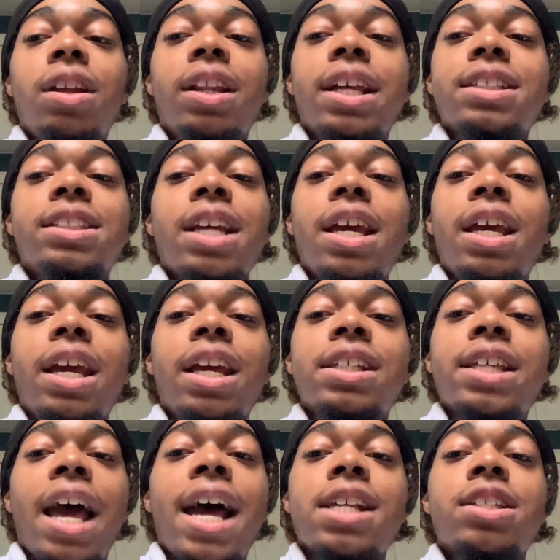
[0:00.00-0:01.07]
Let's say
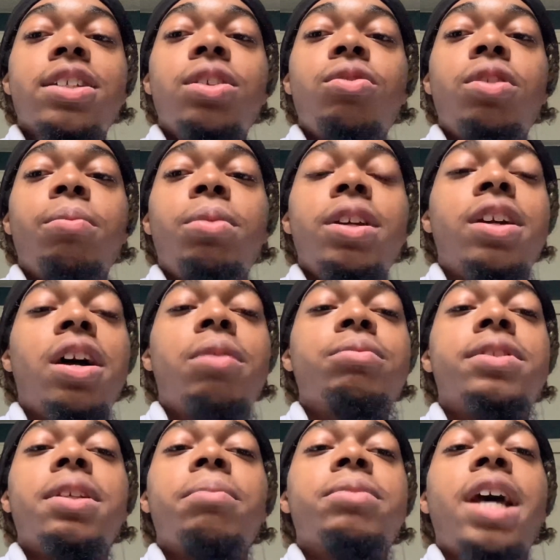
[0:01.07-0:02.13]
it's asking you to
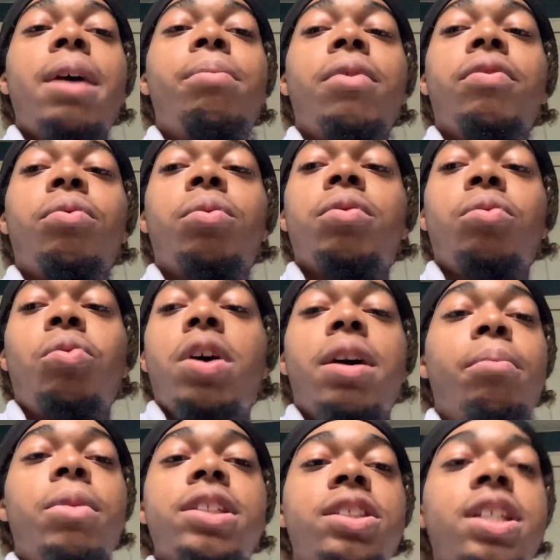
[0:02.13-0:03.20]
become some type of
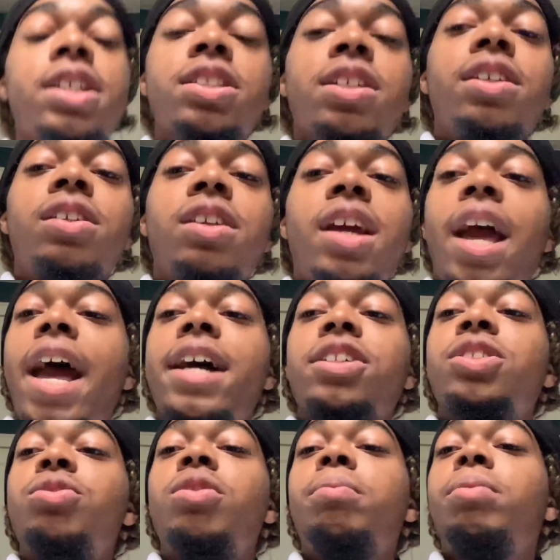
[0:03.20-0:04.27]
what magician. It
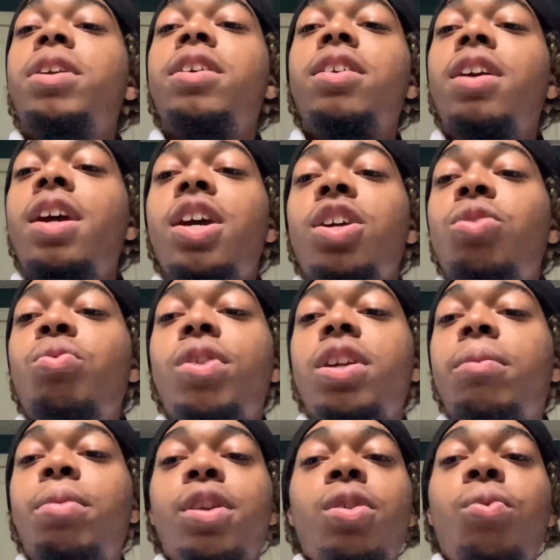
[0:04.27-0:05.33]
asks you to be. You want
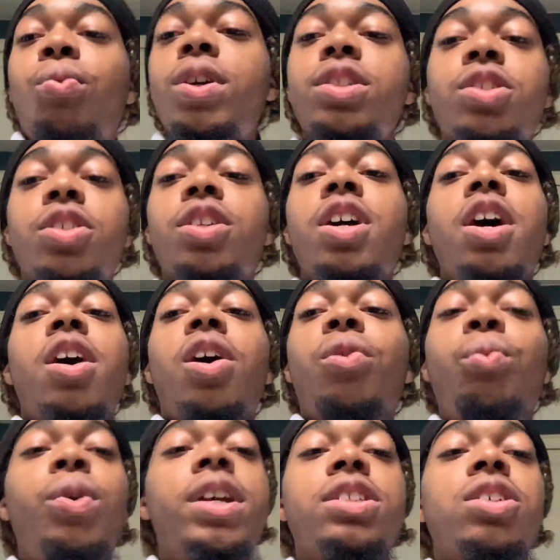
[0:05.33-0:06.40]
to be a wizard, a
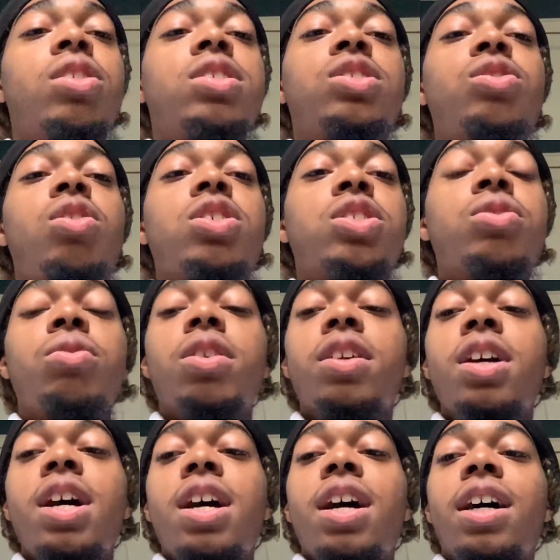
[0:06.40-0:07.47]
witch, a
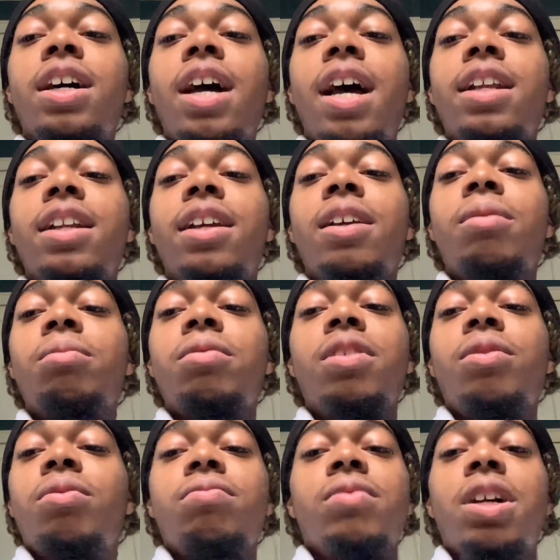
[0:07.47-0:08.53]
sorcerer, a goddamn
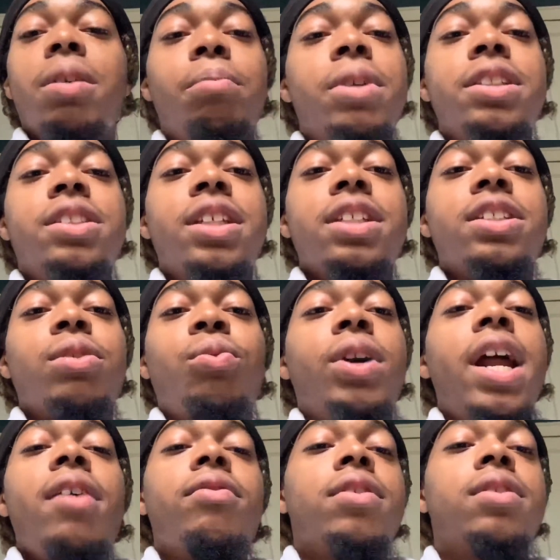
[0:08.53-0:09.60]
a magician,
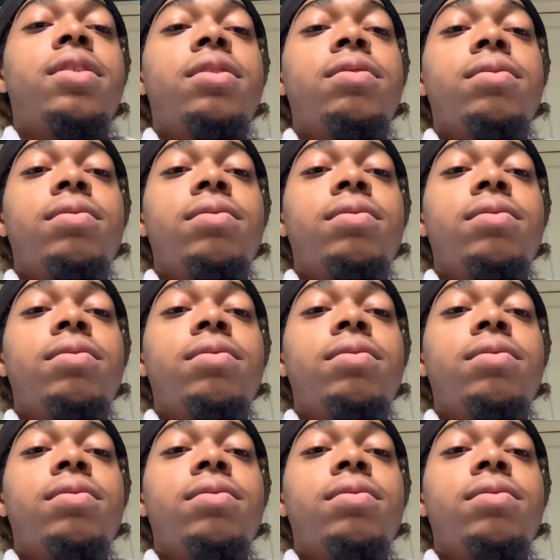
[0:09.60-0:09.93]
whatever.